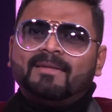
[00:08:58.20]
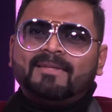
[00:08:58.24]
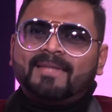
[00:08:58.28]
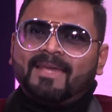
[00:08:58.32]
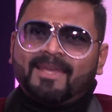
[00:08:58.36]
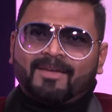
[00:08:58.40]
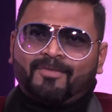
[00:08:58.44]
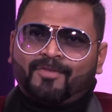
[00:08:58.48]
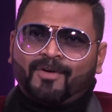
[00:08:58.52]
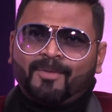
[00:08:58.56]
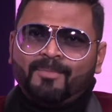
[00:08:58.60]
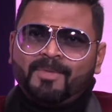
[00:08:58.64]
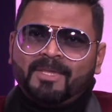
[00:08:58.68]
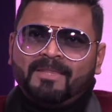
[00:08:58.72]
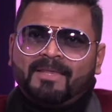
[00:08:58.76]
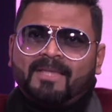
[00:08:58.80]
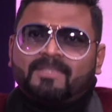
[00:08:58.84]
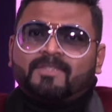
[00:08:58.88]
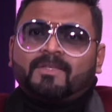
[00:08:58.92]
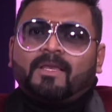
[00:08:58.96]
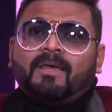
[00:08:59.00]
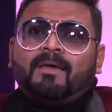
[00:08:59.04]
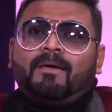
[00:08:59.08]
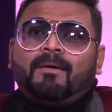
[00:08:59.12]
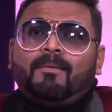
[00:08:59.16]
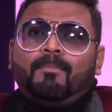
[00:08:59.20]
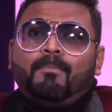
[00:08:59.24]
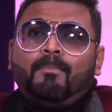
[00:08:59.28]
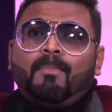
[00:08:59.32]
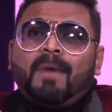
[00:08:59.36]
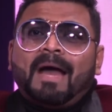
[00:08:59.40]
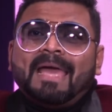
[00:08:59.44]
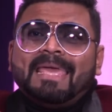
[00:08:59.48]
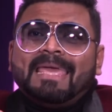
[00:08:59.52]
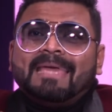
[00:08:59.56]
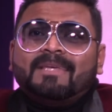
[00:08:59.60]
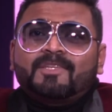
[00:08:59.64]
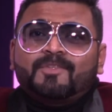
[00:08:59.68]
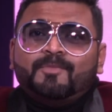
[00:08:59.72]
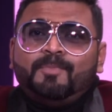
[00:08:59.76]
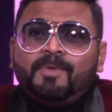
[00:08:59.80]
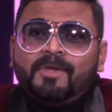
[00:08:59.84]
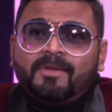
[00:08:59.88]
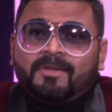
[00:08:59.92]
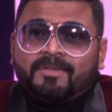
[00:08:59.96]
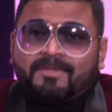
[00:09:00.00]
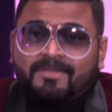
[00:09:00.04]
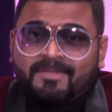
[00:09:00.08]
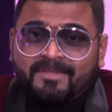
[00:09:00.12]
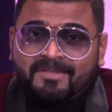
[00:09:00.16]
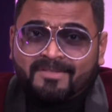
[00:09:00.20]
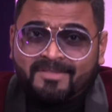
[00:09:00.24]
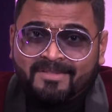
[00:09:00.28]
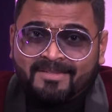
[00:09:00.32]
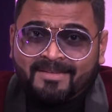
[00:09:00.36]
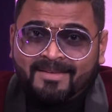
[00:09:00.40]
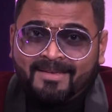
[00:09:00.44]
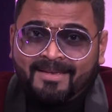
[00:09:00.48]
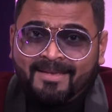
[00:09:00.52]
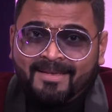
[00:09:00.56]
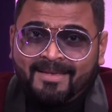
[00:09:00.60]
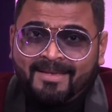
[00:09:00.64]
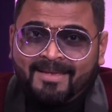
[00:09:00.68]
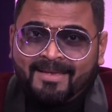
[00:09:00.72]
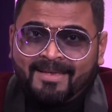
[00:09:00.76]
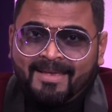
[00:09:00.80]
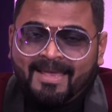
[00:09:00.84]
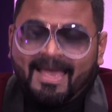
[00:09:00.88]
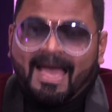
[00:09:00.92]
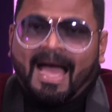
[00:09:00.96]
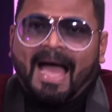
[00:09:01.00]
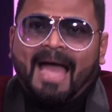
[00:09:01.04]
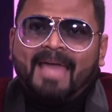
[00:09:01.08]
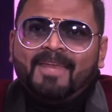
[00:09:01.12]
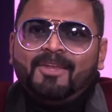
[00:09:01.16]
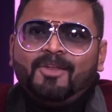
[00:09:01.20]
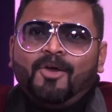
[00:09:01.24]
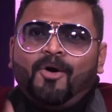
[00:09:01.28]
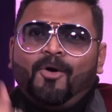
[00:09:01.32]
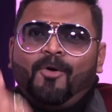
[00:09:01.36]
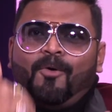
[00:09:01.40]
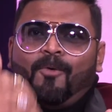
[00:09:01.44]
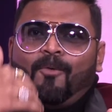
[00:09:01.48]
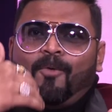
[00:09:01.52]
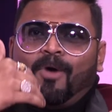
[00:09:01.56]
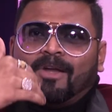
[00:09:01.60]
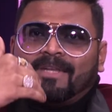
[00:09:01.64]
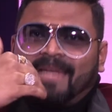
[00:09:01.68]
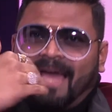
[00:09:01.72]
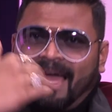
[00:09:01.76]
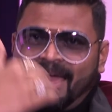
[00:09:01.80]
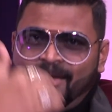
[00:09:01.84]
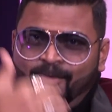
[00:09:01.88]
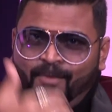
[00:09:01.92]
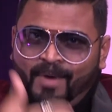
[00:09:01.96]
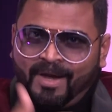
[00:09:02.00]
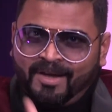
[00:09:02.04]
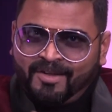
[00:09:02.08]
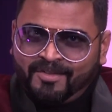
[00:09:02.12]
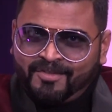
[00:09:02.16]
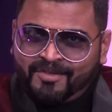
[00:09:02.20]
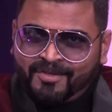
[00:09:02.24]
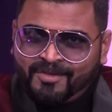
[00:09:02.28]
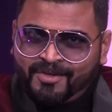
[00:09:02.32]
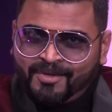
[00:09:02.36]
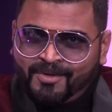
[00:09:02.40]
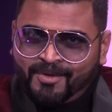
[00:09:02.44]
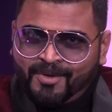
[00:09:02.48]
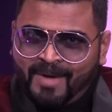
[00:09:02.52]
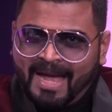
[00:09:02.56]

take from me. That's my experiences. I know what I went through.